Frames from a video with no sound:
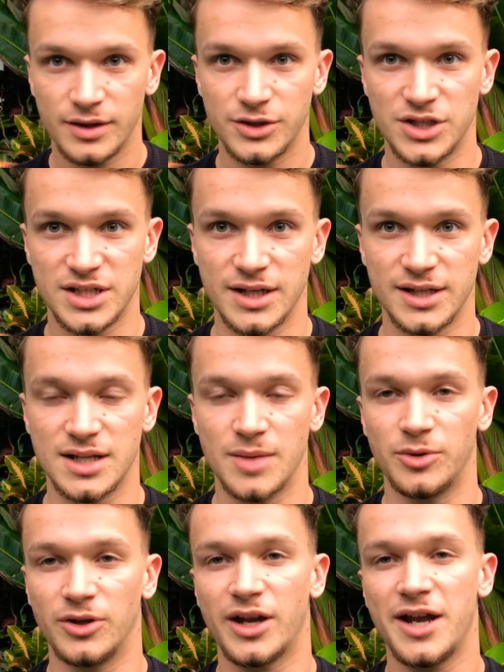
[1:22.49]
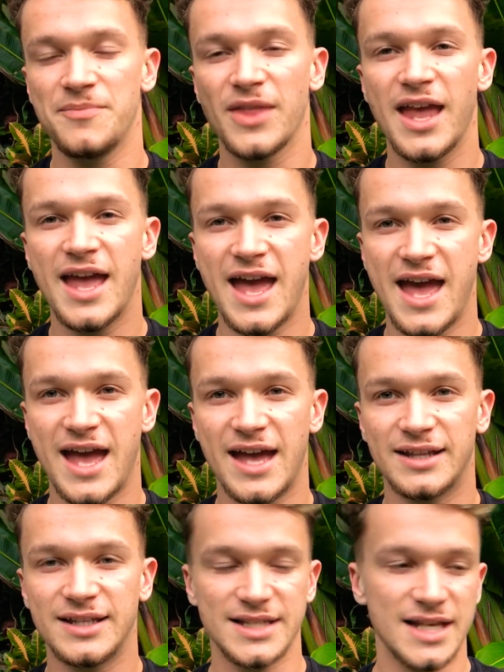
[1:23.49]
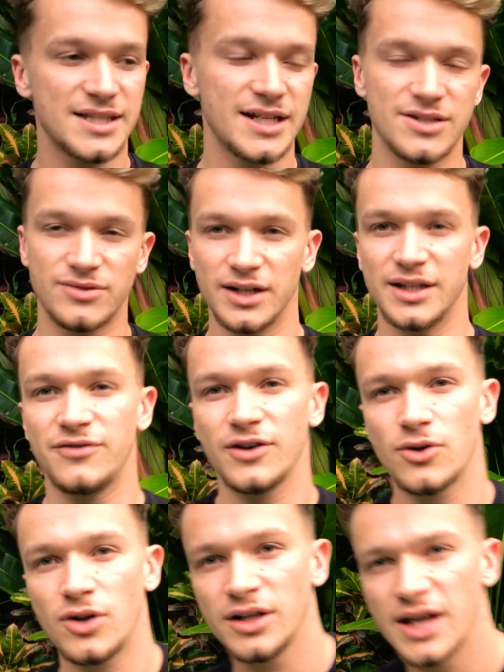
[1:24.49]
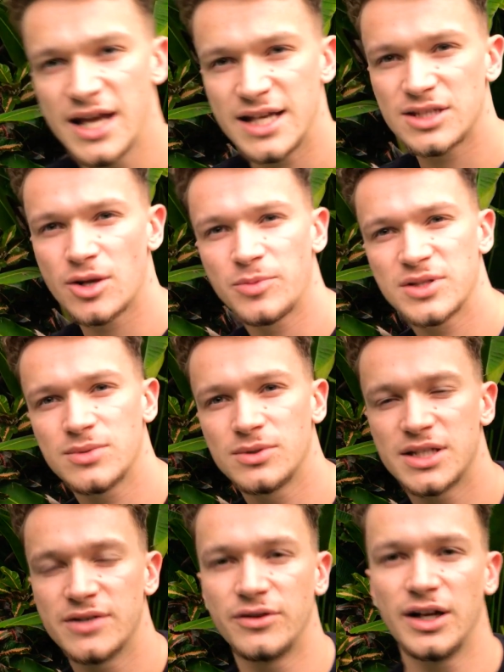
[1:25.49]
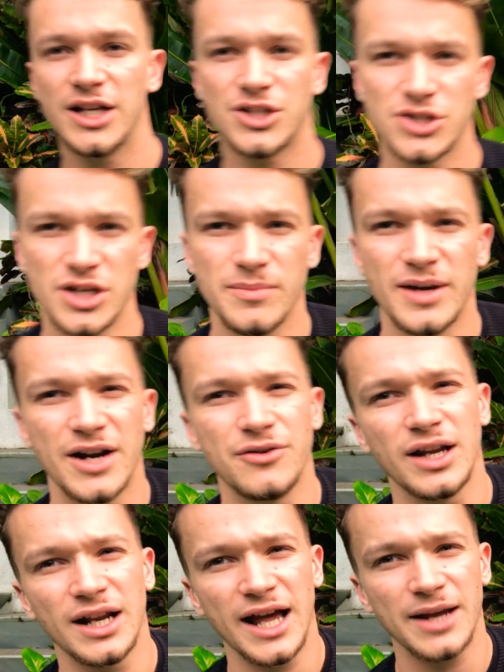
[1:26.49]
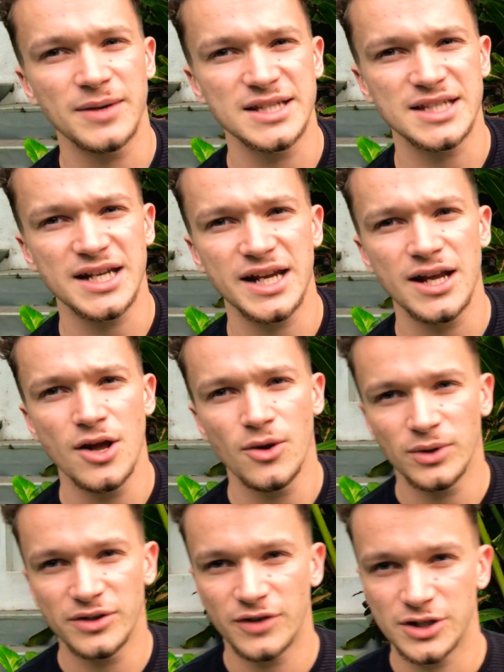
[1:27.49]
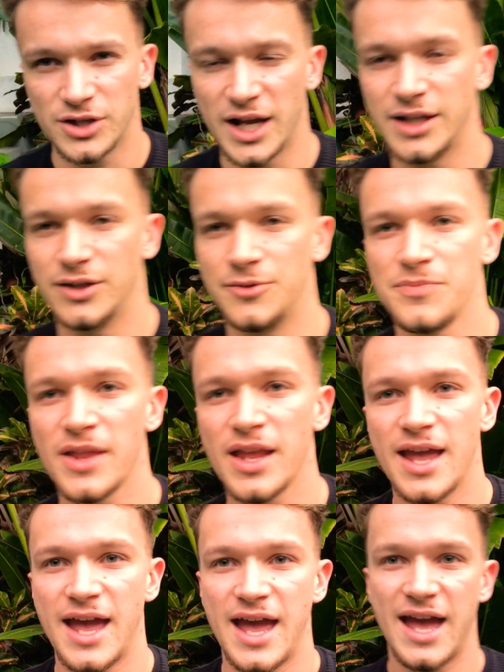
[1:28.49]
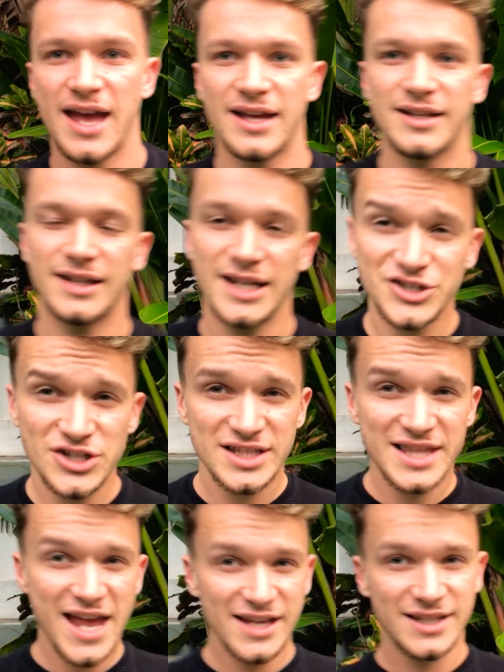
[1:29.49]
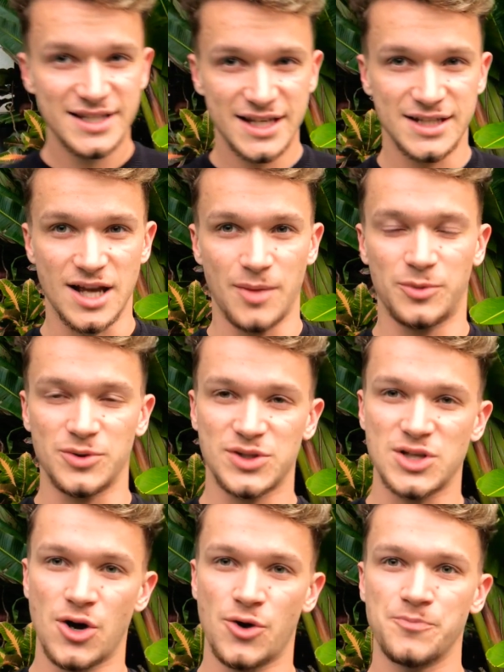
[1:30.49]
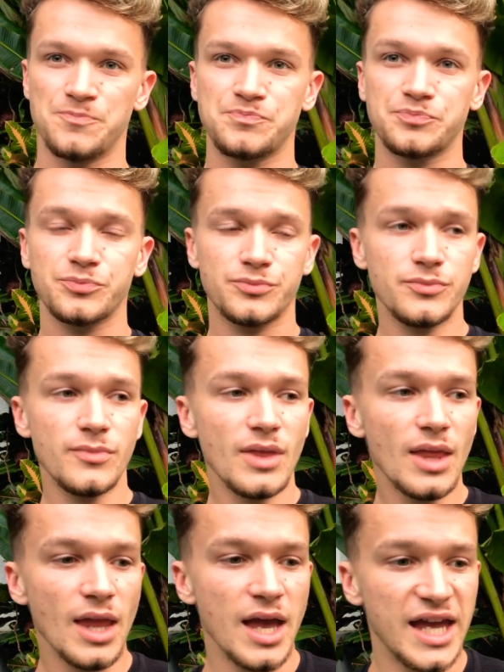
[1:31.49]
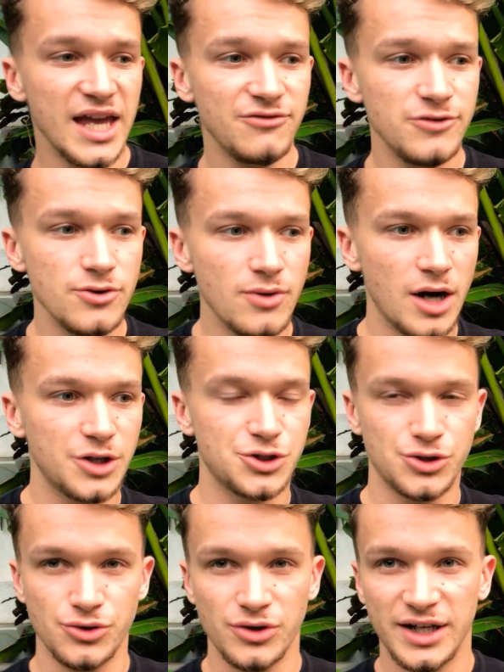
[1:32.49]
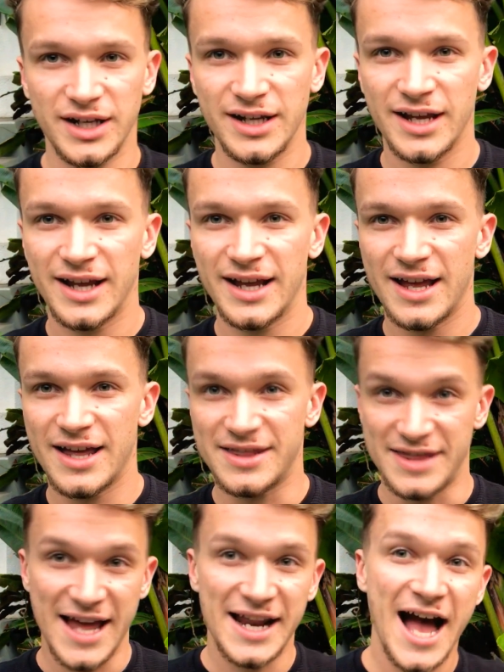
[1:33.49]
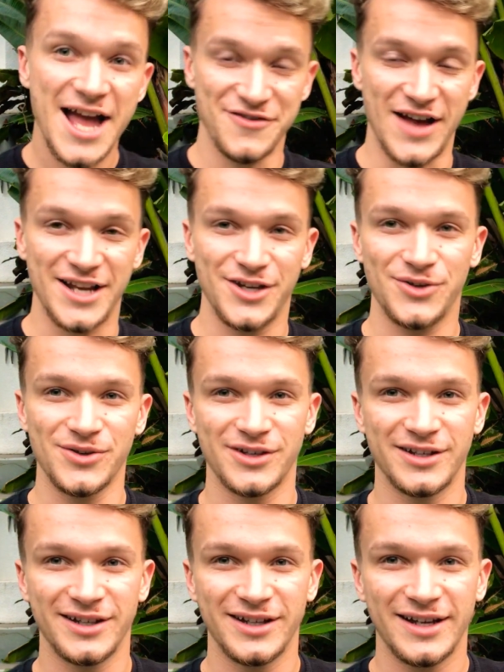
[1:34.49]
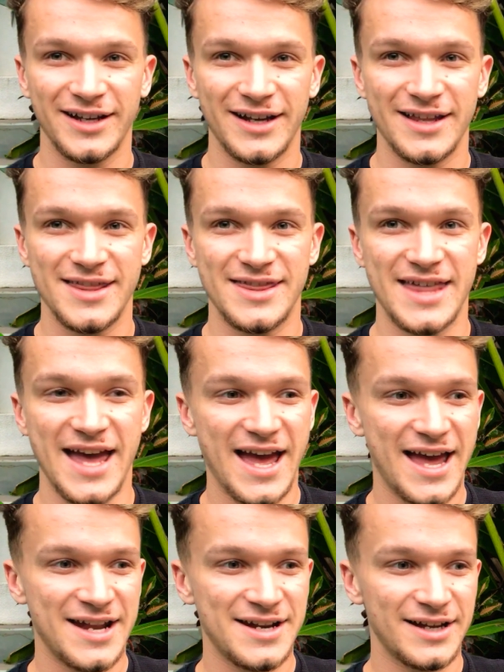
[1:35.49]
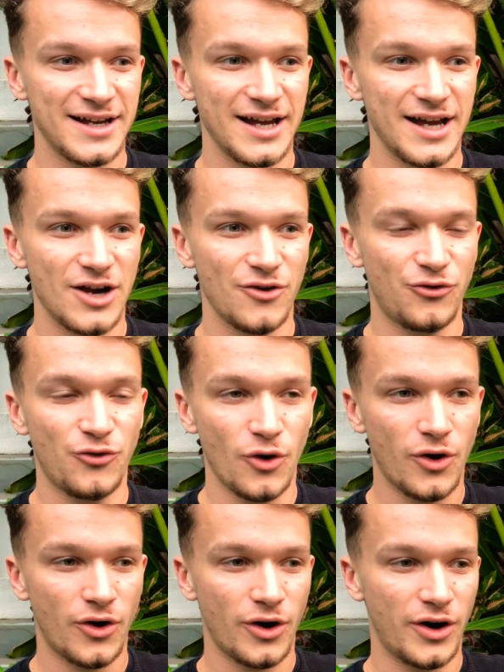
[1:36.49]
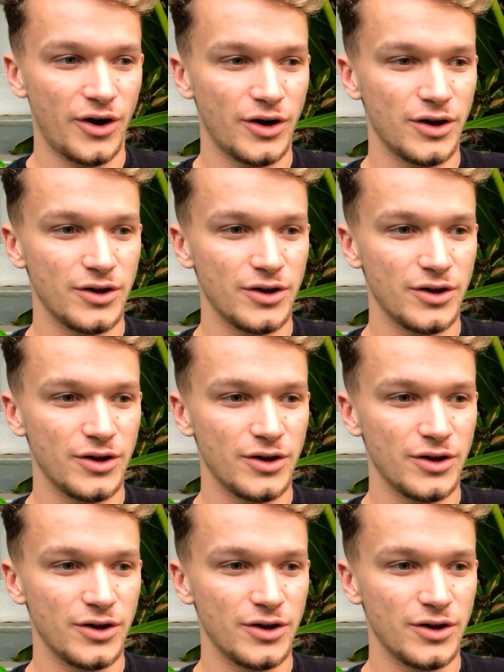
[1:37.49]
Just an example, okay? And he says that it's really difficult, it's not possible to have a relationship, but I really like my city, what the fuck should I do? And let's just take this example. So, if you are truly that high value, then for